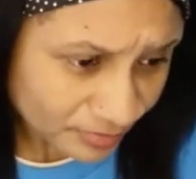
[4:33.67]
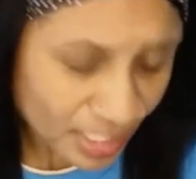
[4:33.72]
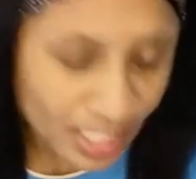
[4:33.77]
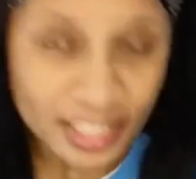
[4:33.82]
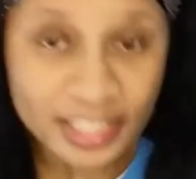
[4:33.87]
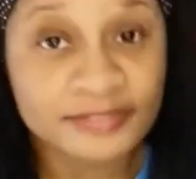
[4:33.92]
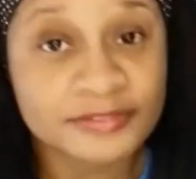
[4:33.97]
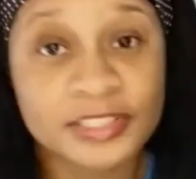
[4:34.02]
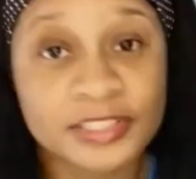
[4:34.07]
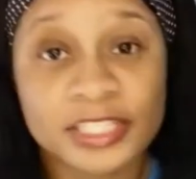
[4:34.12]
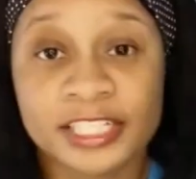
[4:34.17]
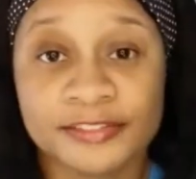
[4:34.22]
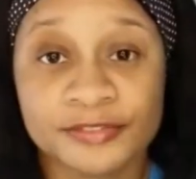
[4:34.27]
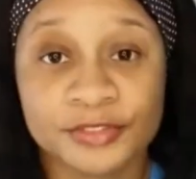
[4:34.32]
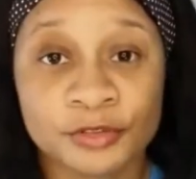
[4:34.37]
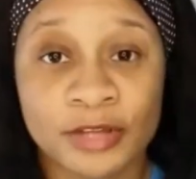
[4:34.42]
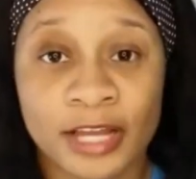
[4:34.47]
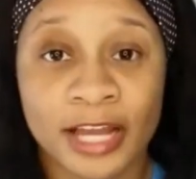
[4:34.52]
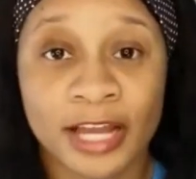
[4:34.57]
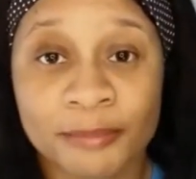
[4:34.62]
If
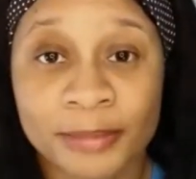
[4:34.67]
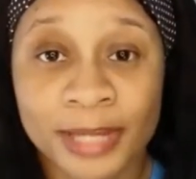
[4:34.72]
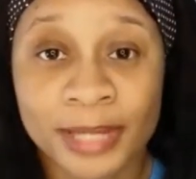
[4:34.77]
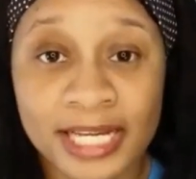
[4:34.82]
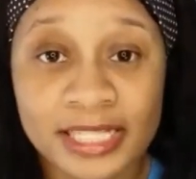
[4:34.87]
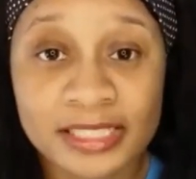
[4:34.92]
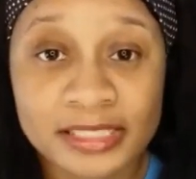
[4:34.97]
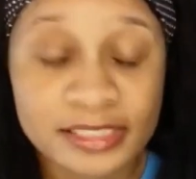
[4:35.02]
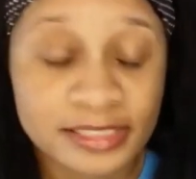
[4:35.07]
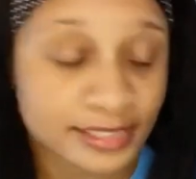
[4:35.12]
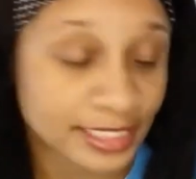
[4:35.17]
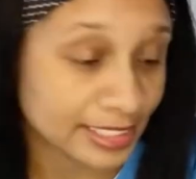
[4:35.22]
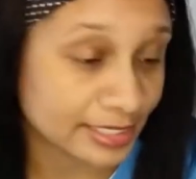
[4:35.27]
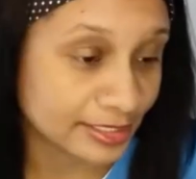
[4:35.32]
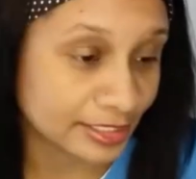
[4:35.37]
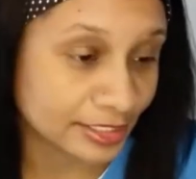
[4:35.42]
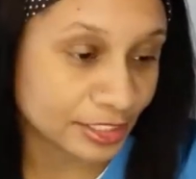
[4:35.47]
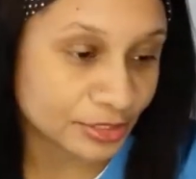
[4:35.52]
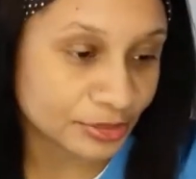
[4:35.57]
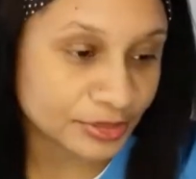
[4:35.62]
you have pets, that's
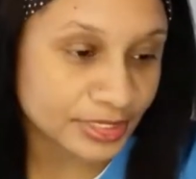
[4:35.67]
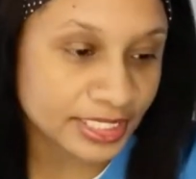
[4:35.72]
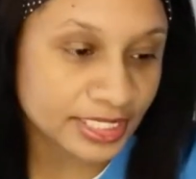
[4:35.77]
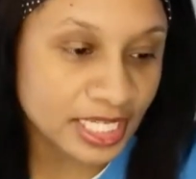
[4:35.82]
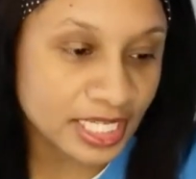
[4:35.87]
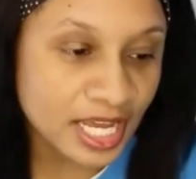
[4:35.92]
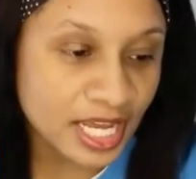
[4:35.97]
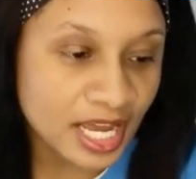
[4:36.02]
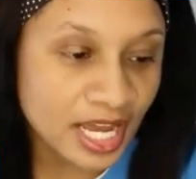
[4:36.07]
included.